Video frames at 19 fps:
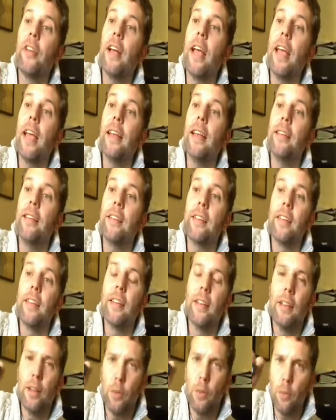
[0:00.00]
end
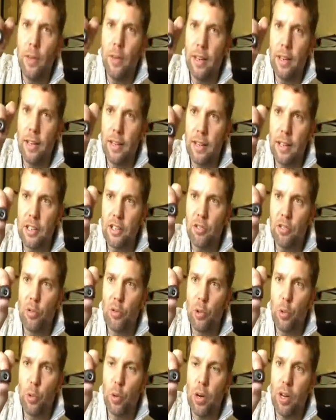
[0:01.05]
with a little
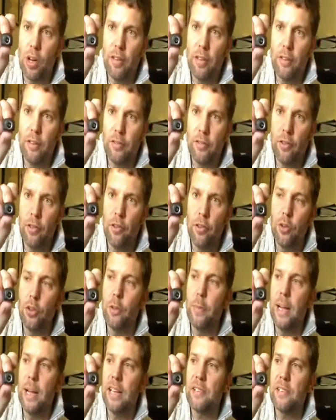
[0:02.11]
screw on for the
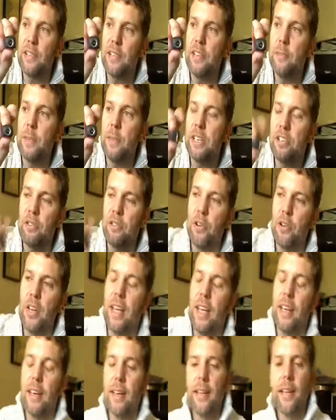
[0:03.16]
battery to be screwed
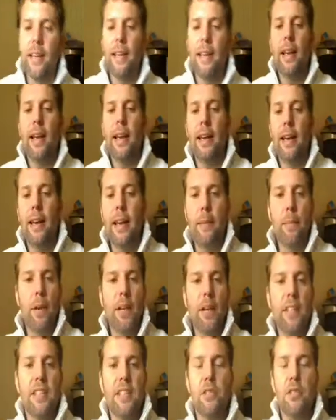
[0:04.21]
in, and then that
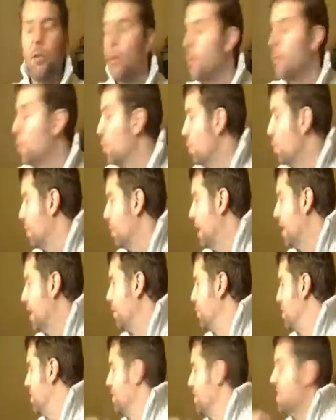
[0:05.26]
plugs into a wall plug,
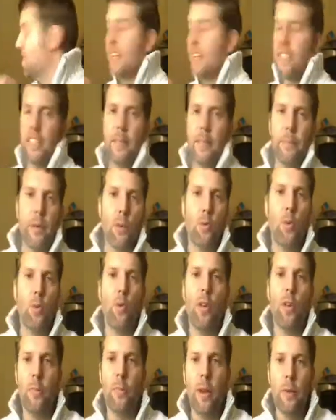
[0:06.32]
which is actually in my wall
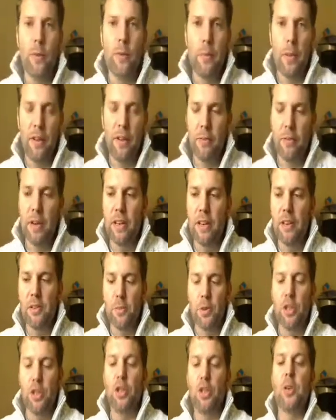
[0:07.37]
at the moment, if everybody knows
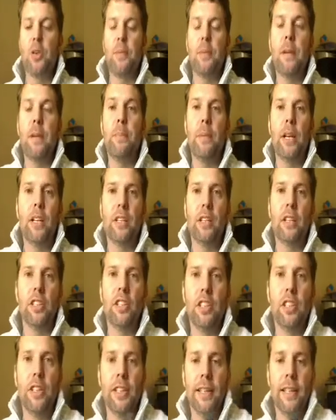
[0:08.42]
what a USB plug
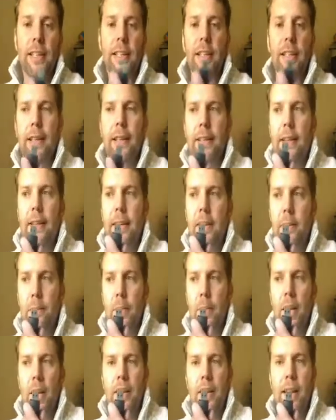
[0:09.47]
looks like. Now you can
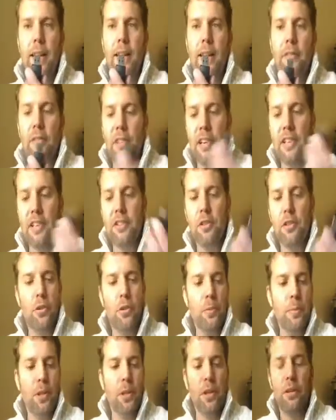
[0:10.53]
plug that either into your
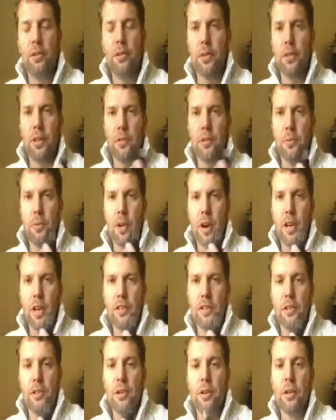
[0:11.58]
computer, which is what I
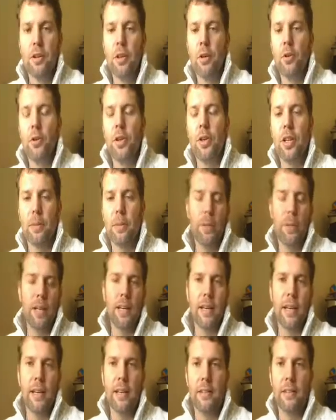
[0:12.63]
do, or you can
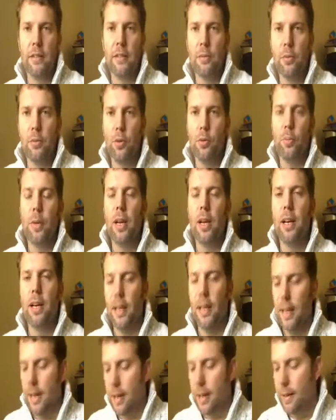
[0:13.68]
plug it into the wall plug
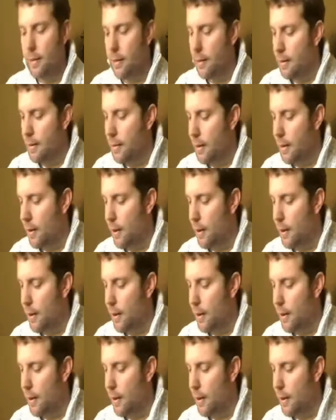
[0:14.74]
and